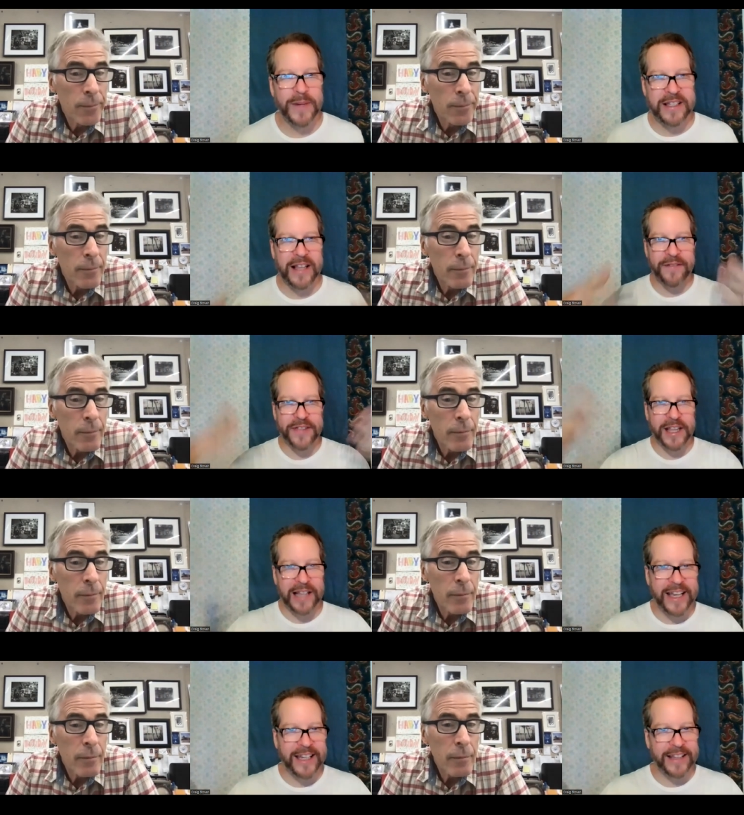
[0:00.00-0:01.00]
Speaker 1: You must love
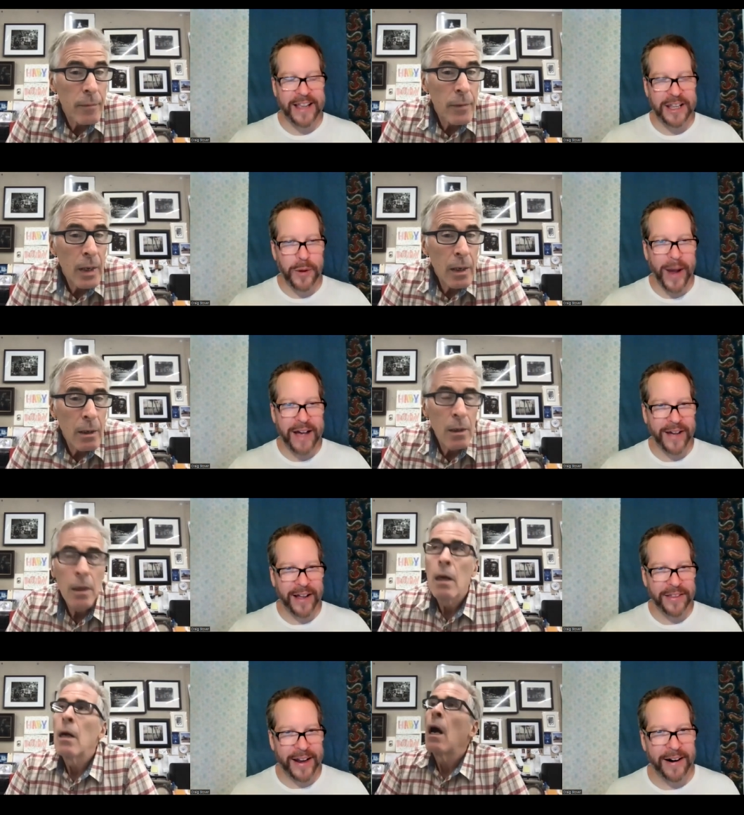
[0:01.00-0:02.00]
the light that you
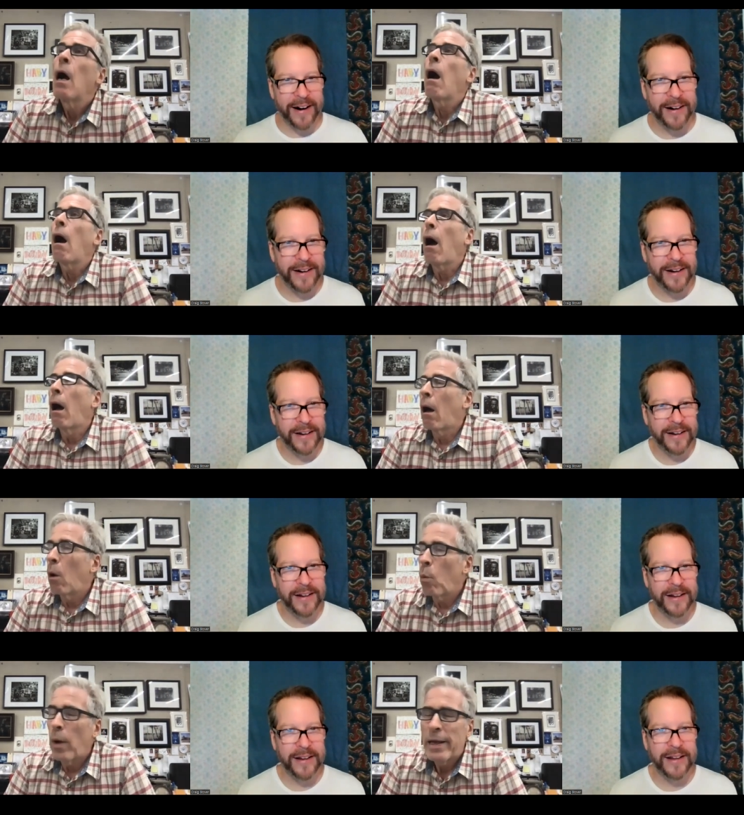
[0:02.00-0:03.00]
have out there.
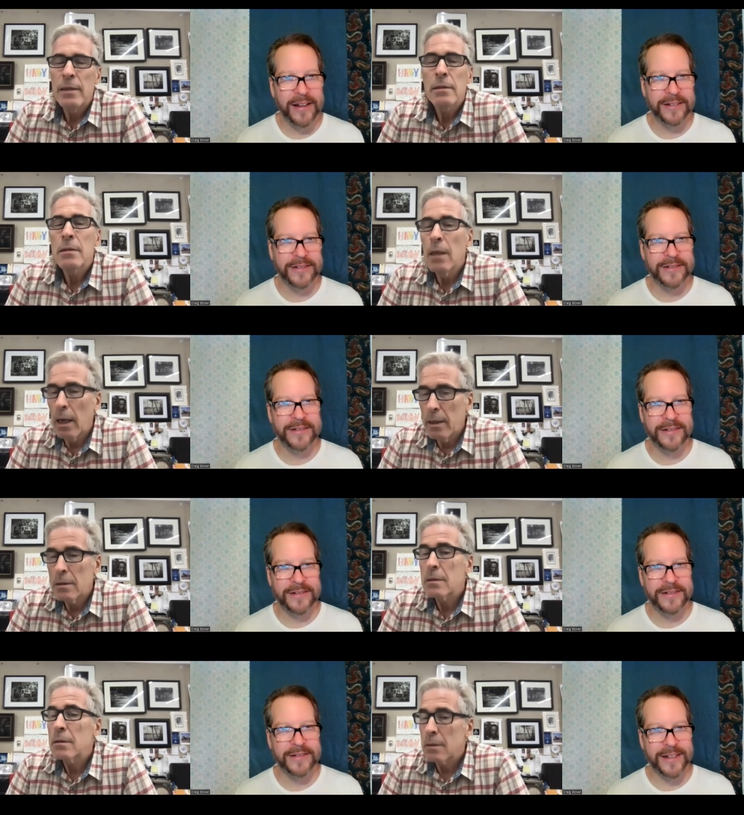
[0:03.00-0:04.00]
Speaker 2: Uh, when it's
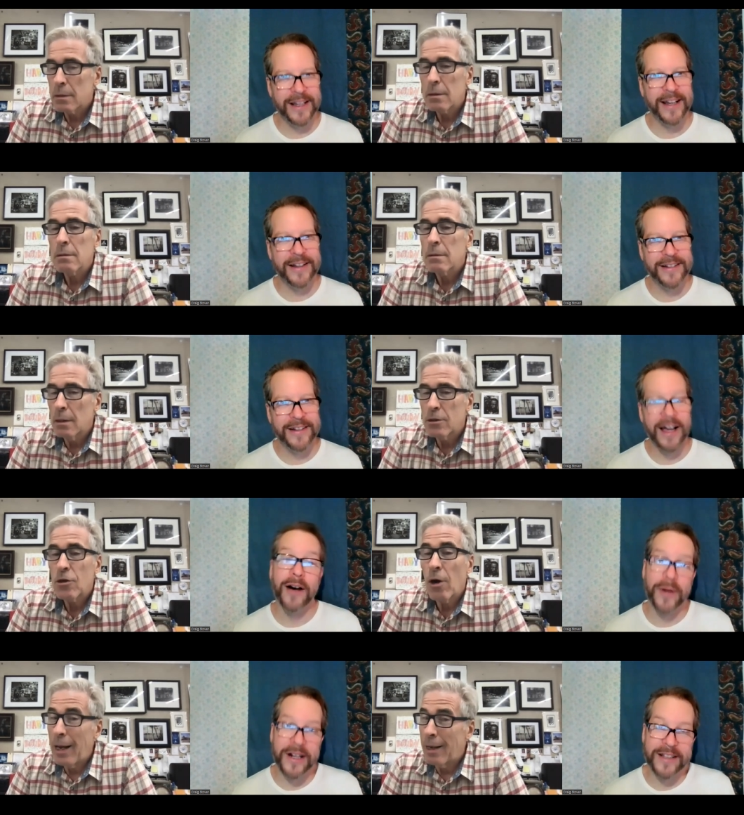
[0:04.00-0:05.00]
nice, yeah. it's
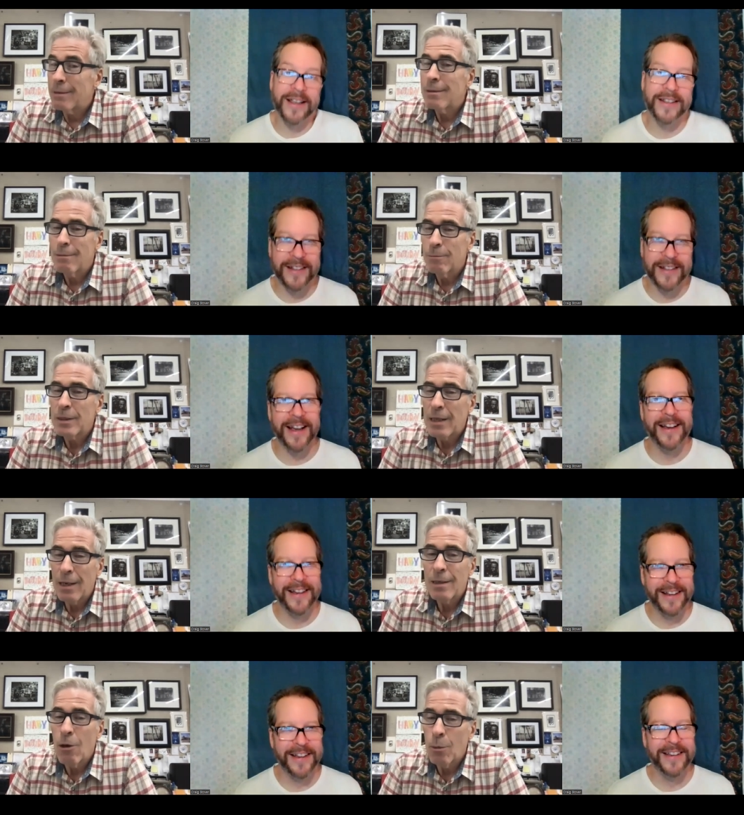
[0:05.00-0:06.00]
great. but
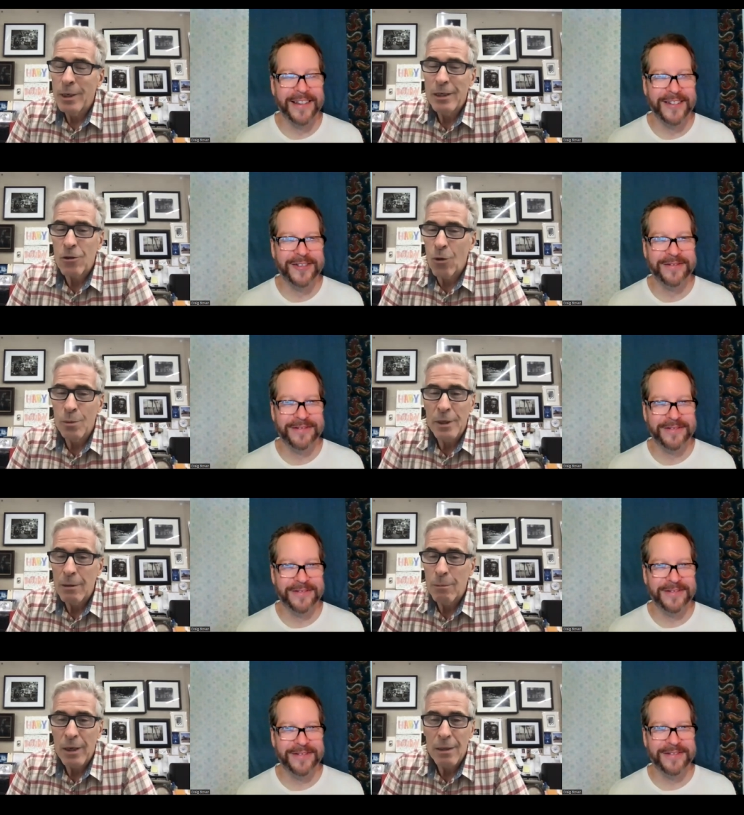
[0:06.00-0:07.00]
then yeah. nobody told
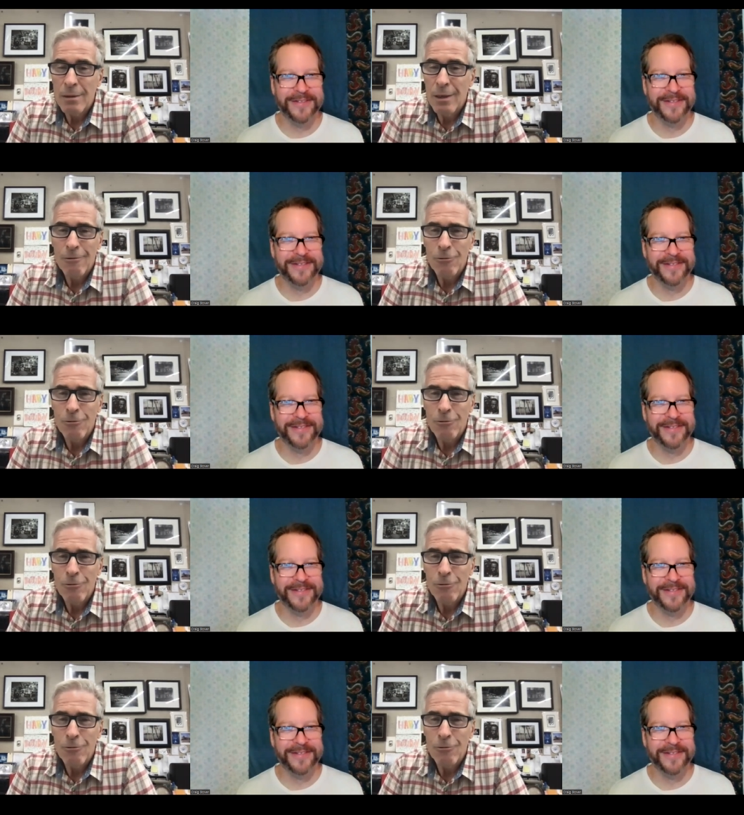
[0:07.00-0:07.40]
me about you know